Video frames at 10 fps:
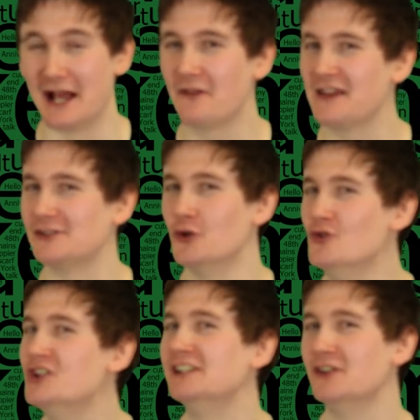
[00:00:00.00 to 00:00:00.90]
I think it's
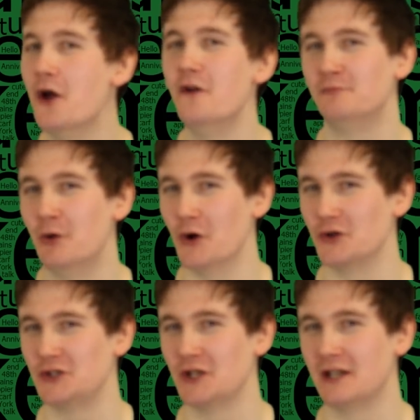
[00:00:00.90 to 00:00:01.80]
undeserved
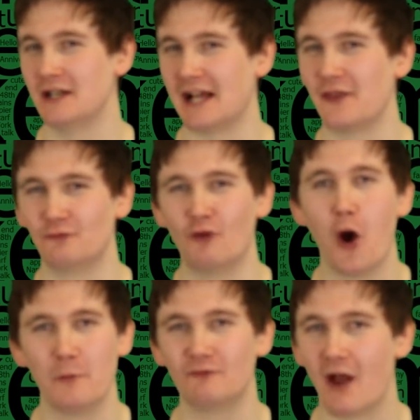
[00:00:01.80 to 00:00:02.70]
push. It's like the
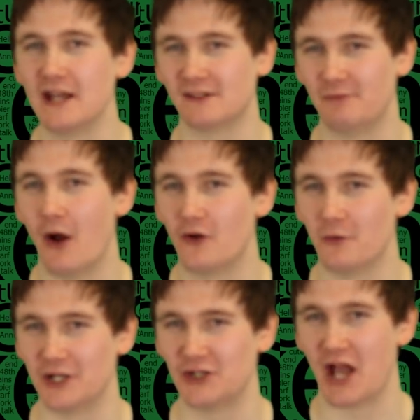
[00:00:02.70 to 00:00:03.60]
Roman Reigns of
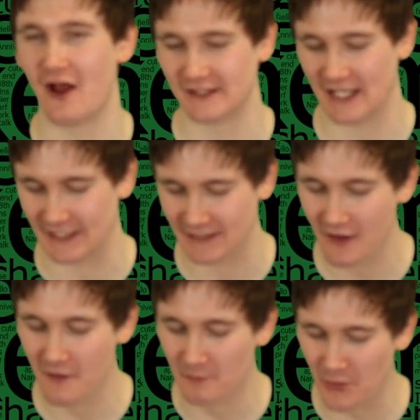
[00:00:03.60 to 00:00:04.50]
Pokemon is Charizard.
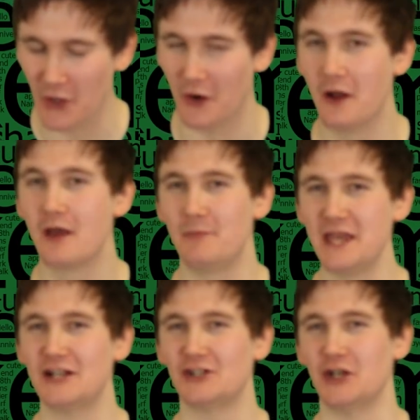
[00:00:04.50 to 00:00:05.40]
But
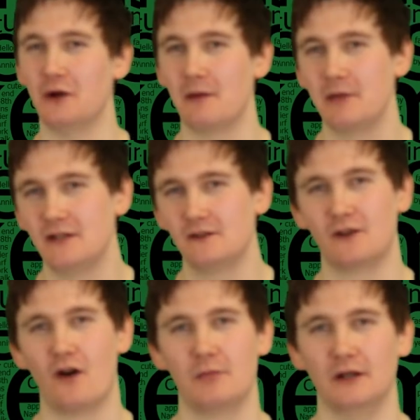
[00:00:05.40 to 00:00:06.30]
Pikachu, Pikachu's
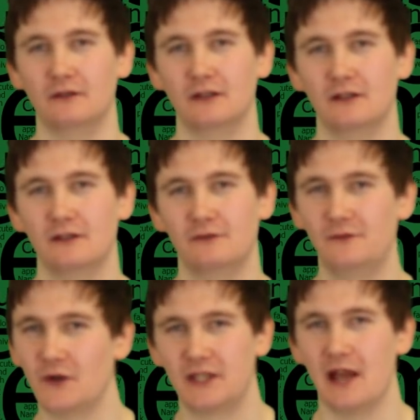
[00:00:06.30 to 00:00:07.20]
adorable.
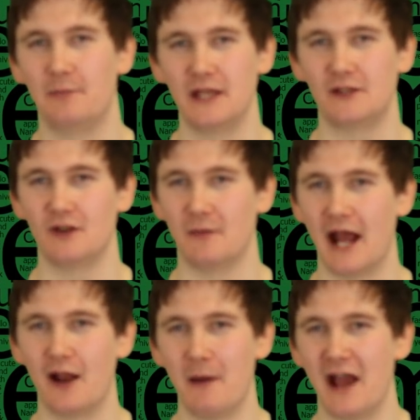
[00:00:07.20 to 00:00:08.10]
Fuck yeah, Pikachu, man.
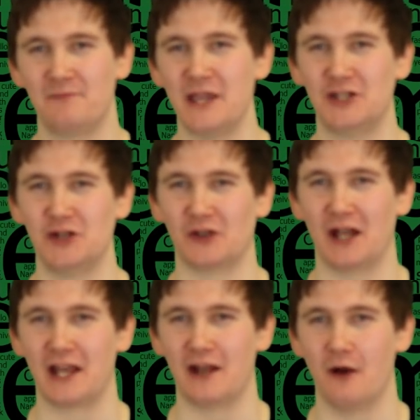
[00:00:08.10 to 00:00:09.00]
I don't mind if Pikachu's
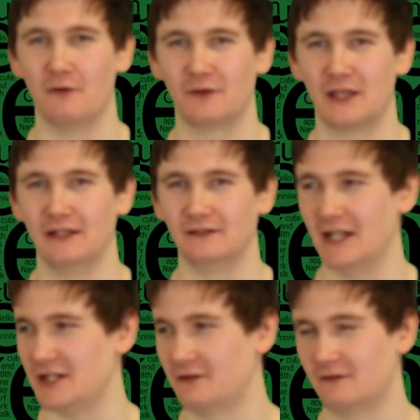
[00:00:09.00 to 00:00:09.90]
on fucking
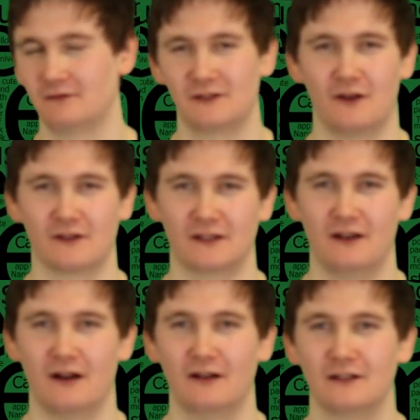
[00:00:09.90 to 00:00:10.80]
dish
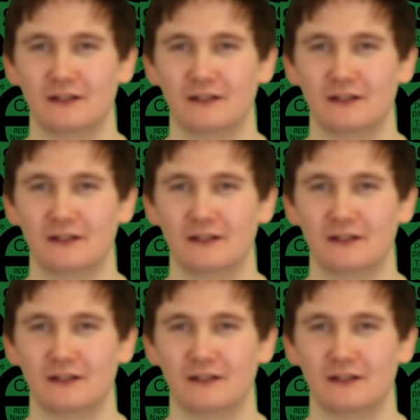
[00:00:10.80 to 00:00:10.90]
saucer or.